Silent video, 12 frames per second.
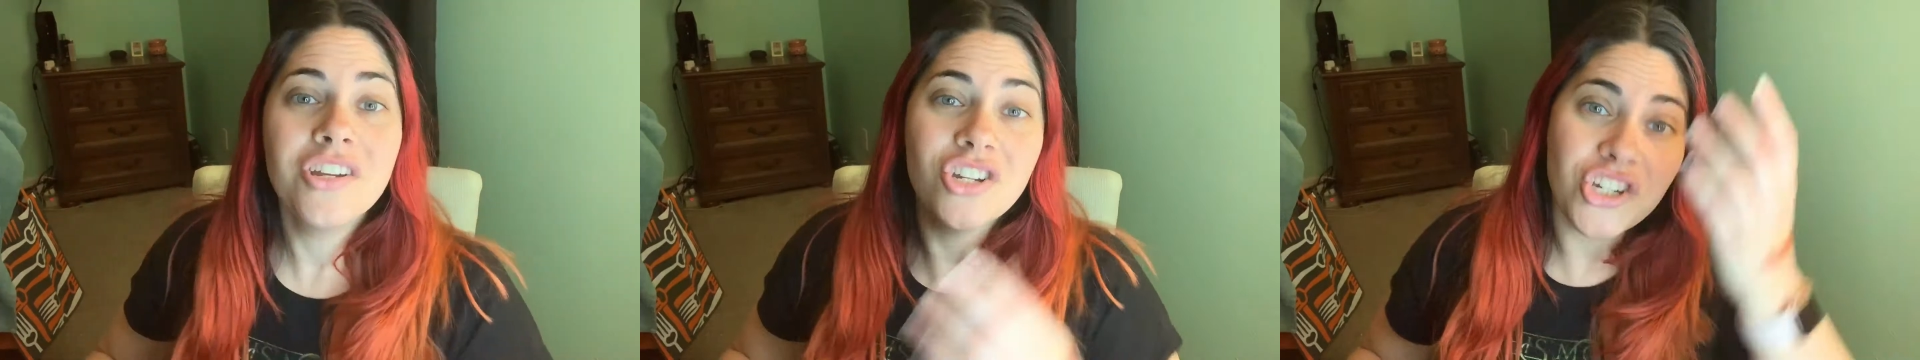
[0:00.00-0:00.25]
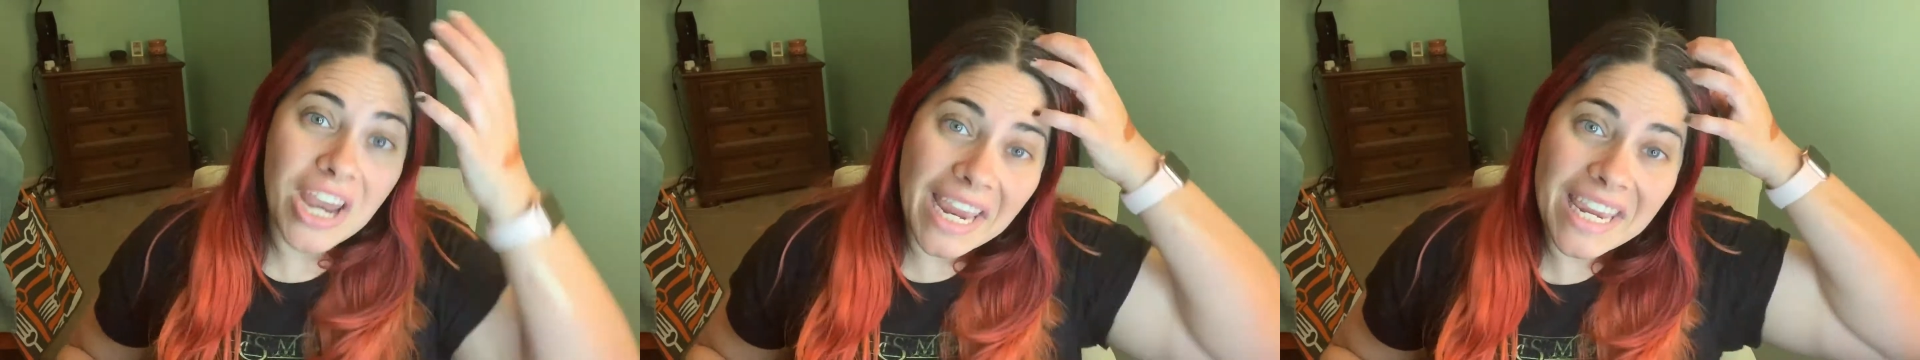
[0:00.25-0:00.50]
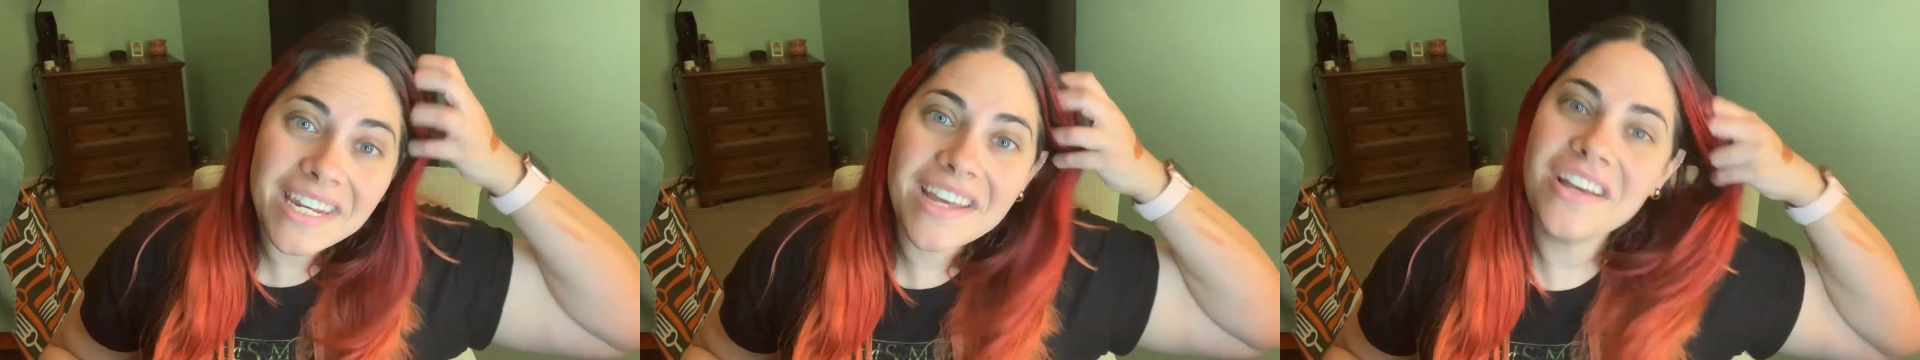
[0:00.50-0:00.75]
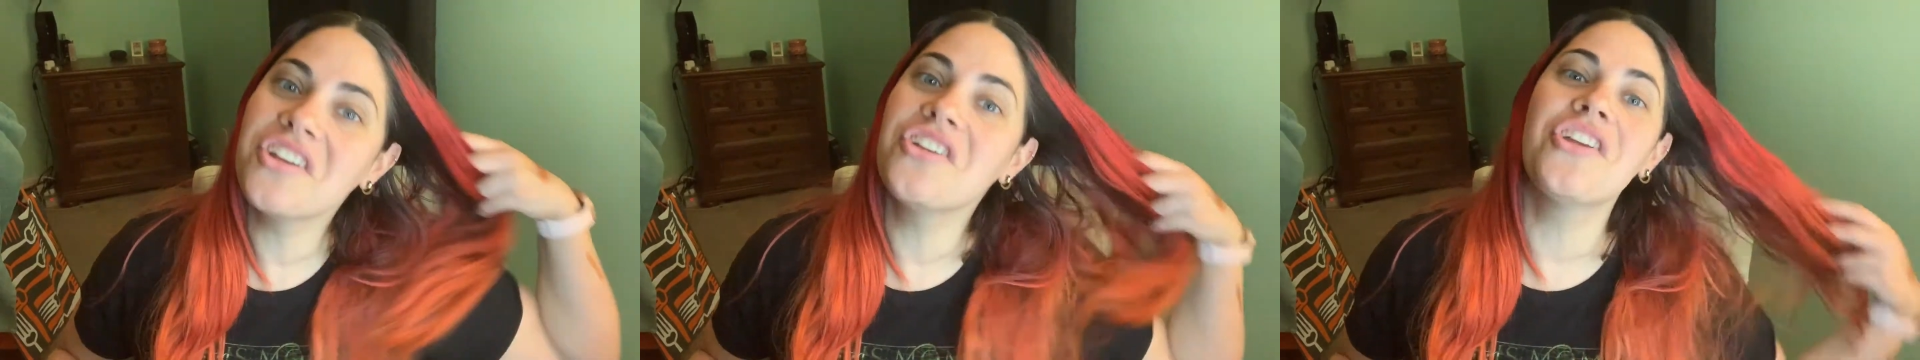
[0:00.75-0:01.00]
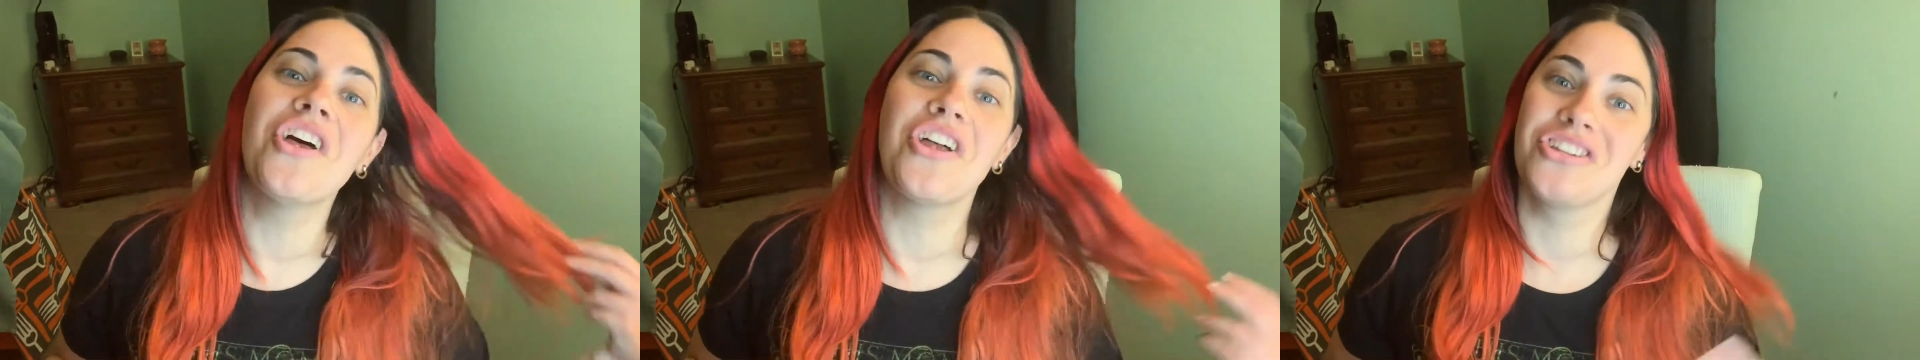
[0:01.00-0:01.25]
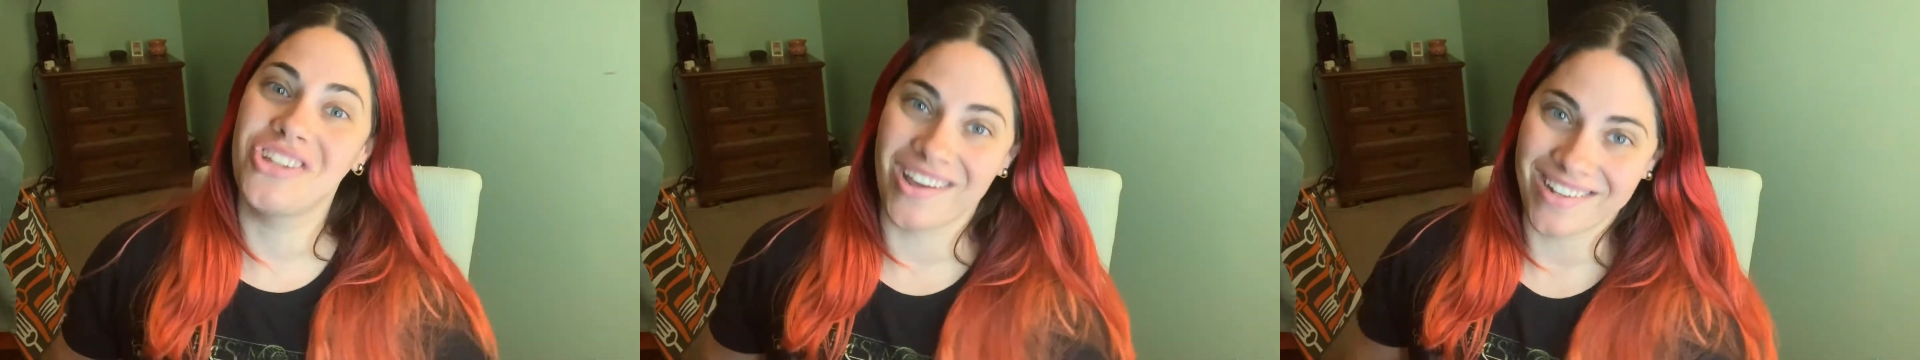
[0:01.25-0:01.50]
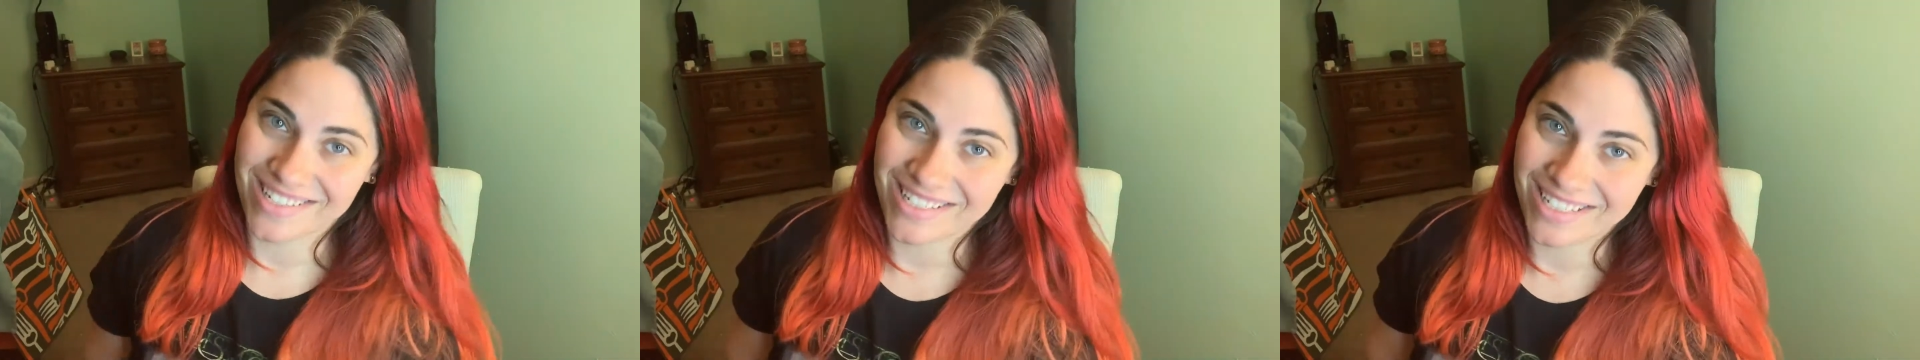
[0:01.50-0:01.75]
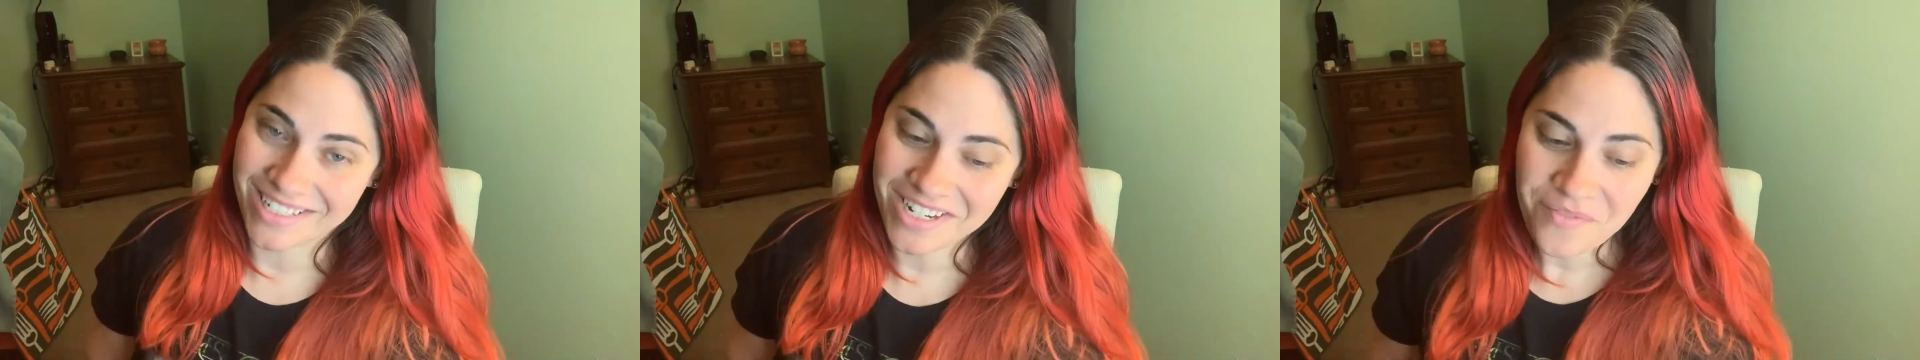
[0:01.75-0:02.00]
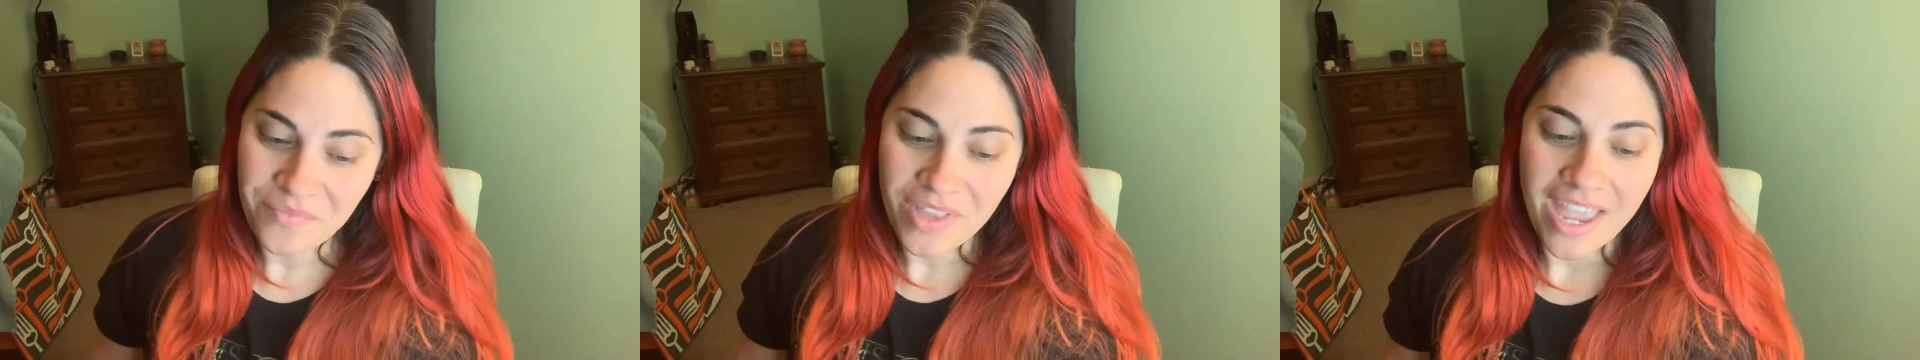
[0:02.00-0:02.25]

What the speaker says: Shane Dawson.